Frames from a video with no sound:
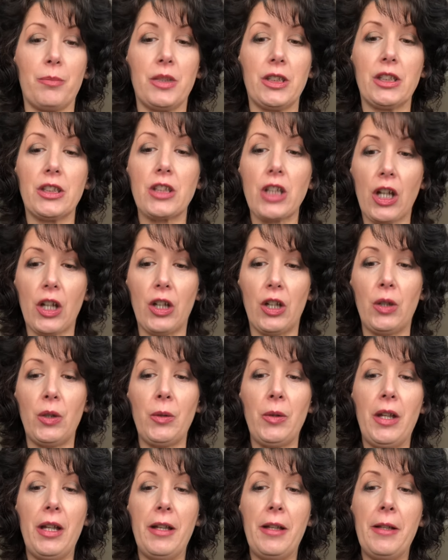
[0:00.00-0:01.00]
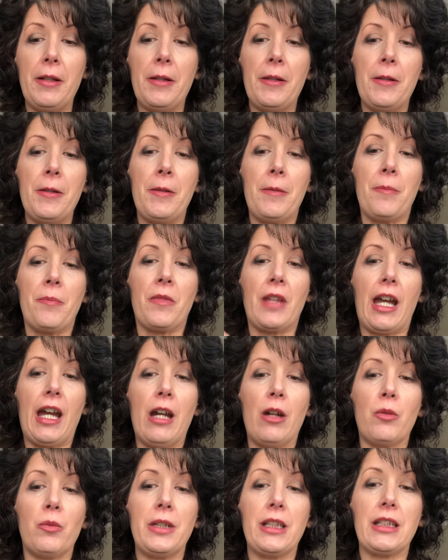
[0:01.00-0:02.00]
So
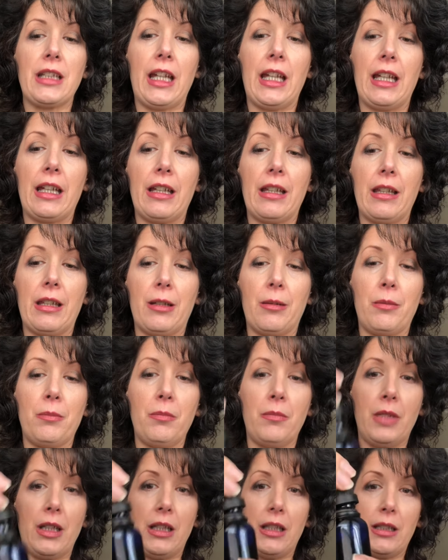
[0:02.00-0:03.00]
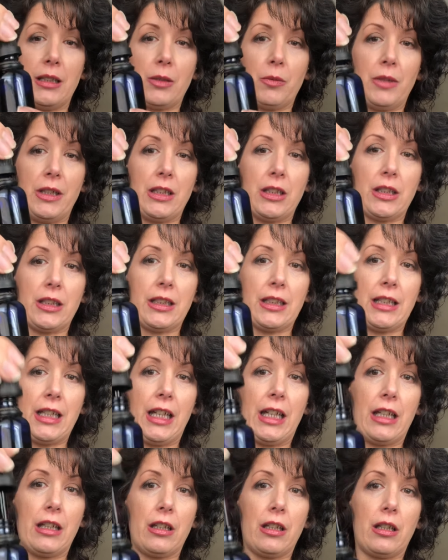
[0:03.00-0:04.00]
how we take them is we just
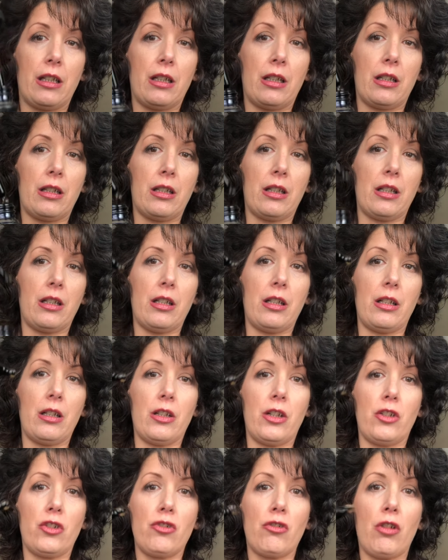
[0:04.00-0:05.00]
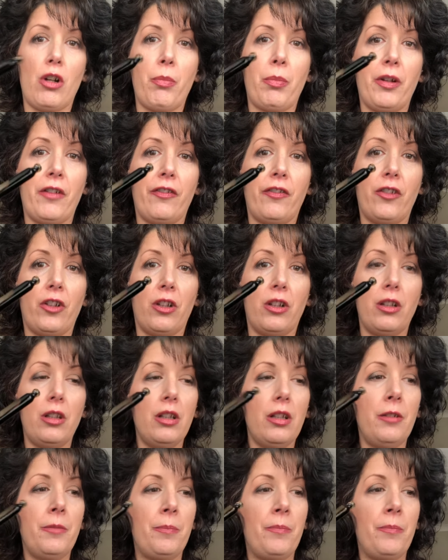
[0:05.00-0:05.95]
take a dropper full